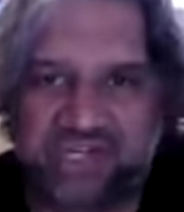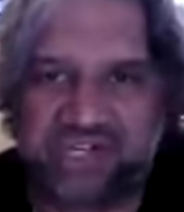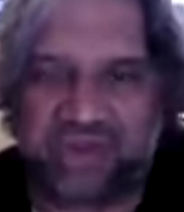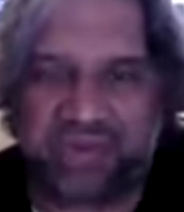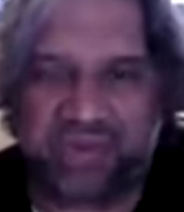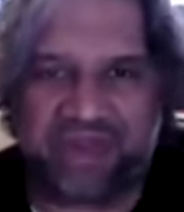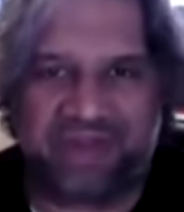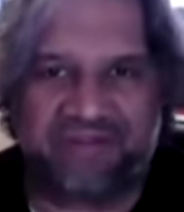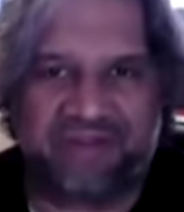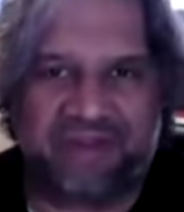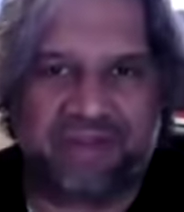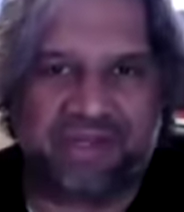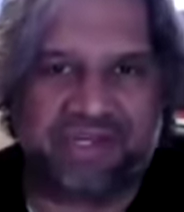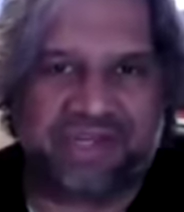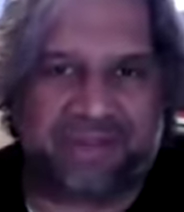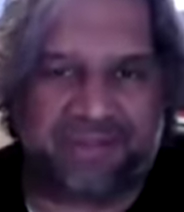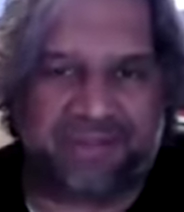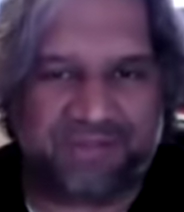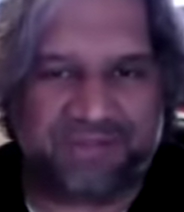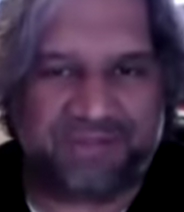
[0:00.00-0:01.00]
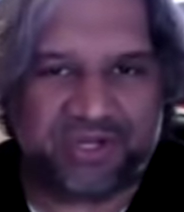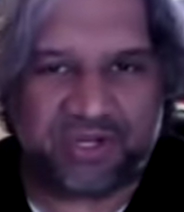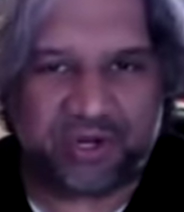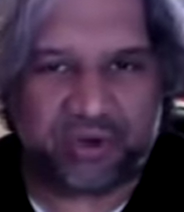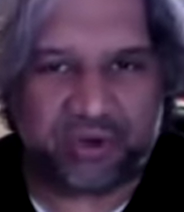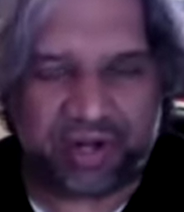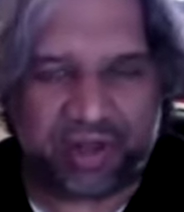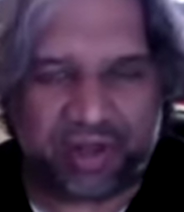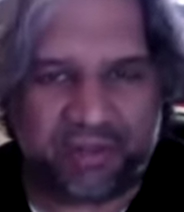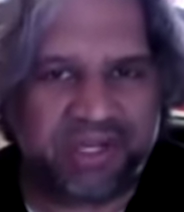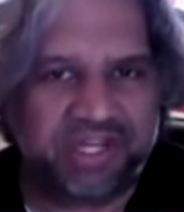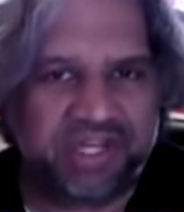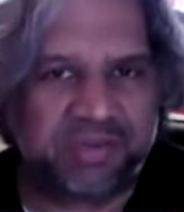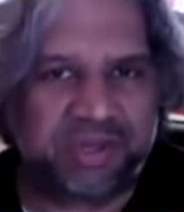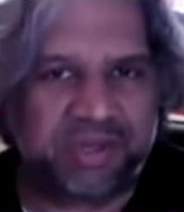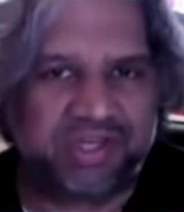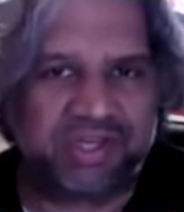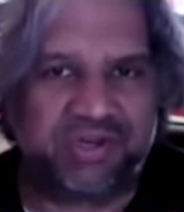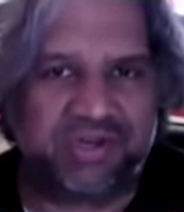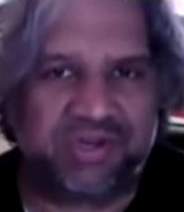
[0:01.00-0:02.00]
you, we're going to wrap this up shortly. I wanted to
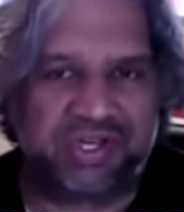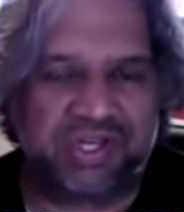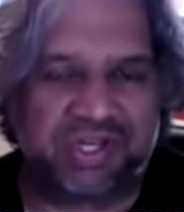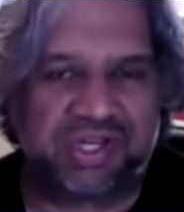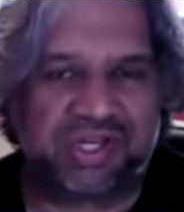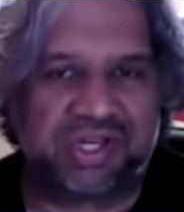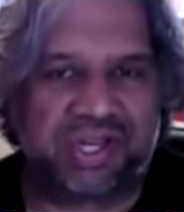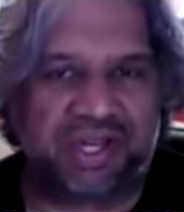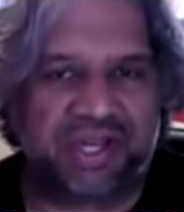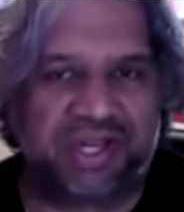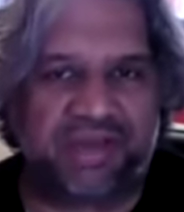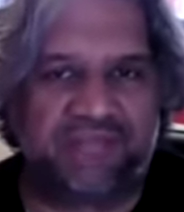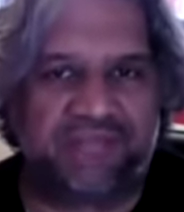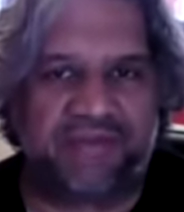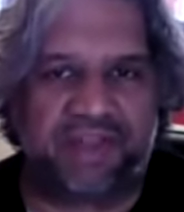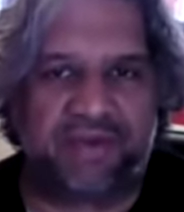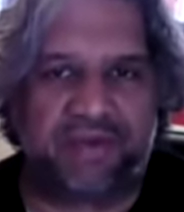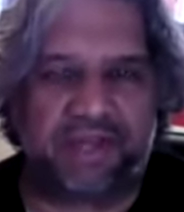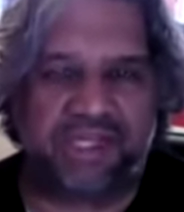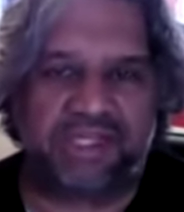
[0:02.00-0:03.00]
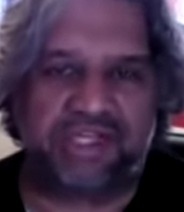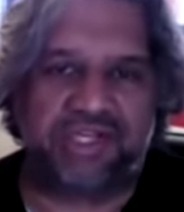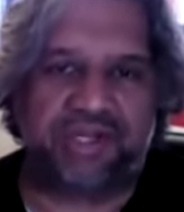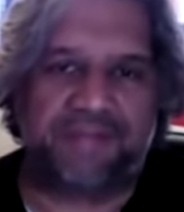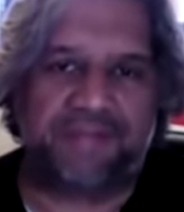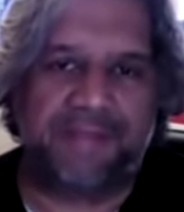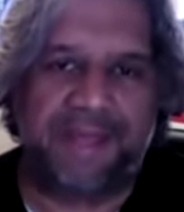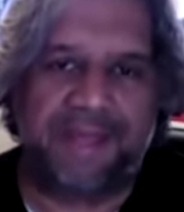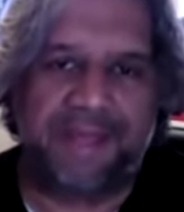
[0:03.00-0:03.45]
ask you just a slightly different question.